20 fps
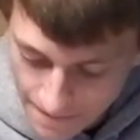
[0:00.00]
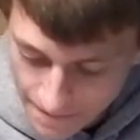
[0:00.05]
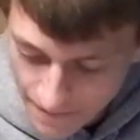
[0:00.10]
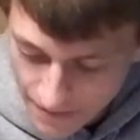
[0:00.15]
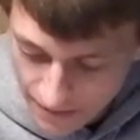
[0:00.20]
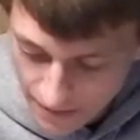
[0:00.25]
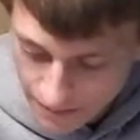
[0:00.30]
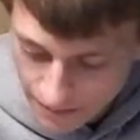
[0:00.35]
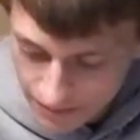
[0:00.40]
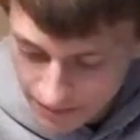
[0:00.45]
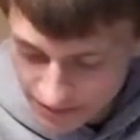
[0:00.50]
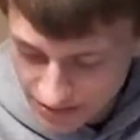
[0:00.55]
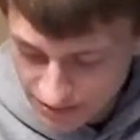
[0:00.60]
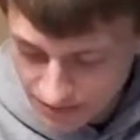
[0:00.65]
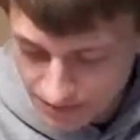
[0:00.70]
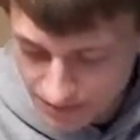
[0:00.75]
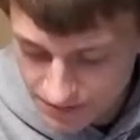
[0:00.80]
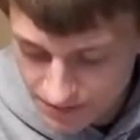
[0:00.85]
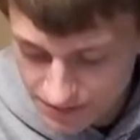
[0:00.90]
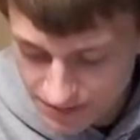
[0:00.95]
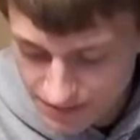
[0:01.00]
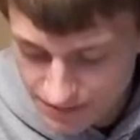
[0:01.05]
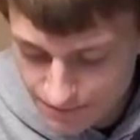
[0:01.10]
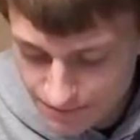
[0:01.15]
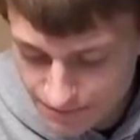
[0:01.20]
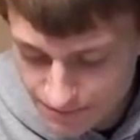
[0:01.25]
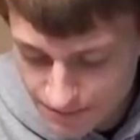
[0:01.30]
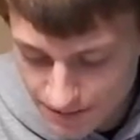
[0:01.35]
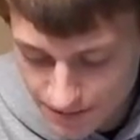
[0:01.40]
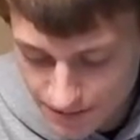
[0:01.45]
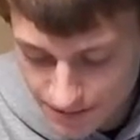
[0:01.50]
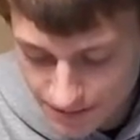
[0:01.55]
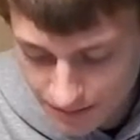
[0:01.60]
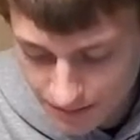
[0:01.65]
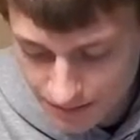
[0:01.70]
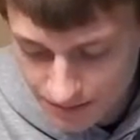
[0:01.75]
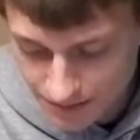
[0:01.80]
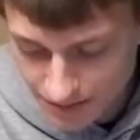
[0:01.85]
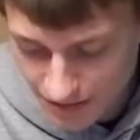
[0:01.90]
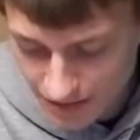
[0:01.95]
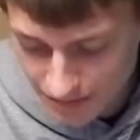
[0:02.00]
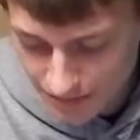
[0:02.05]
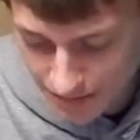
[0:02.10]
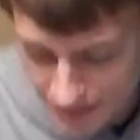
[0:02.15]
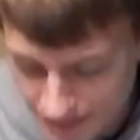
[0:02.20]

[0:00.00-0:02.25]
the principles of spherical astronomy